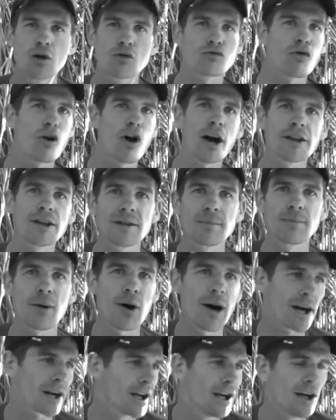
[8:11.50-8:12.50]
riding your
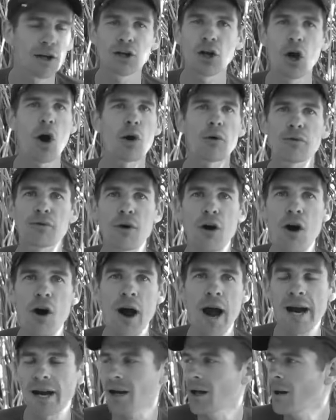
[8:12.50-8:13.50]
bike, going for a
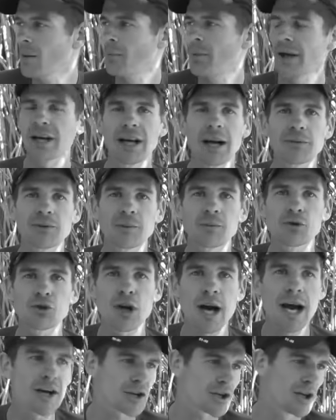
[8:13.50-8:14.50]
hike, picking up some
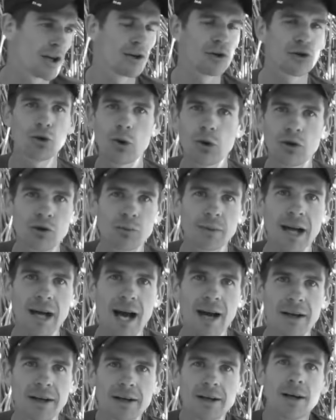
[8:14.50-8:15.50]
trash, doing some
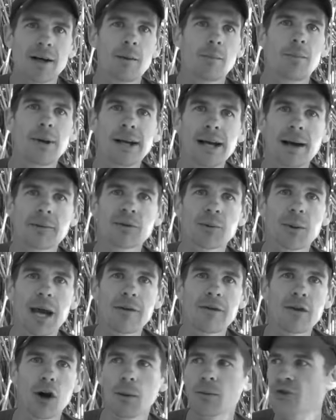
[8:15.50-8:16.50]
gardening, picking up some
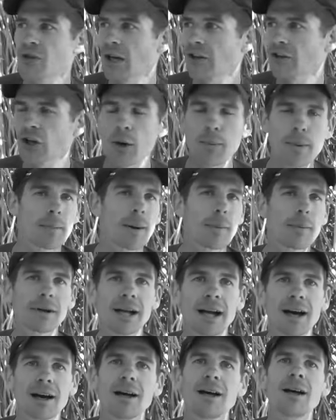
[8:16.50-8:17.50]
heavy objects, helping people
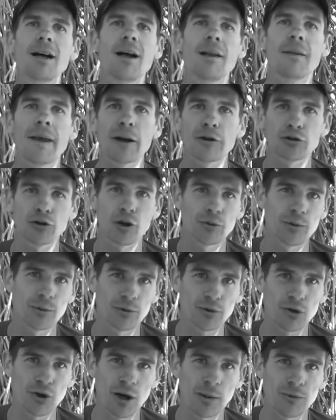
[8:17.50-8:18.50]
out. That's what I've
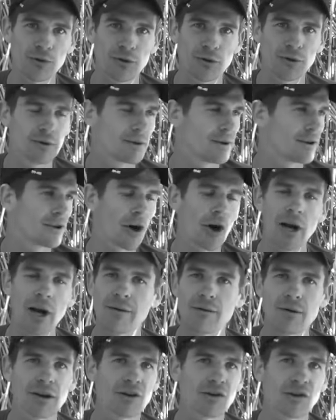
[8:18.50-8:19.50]
subscribed to. Don't
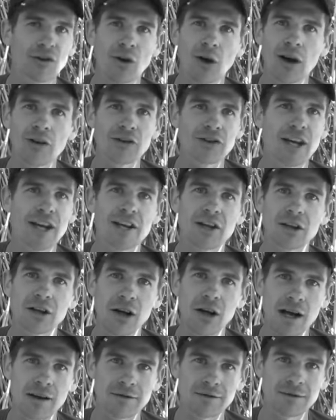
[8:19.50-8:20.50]
ever exercise again in your
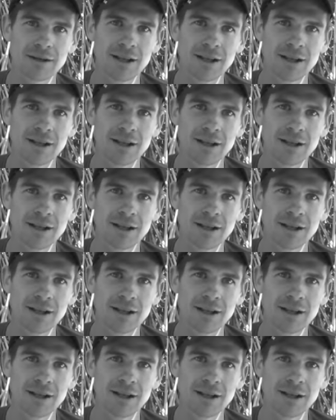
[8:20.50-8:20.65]
life.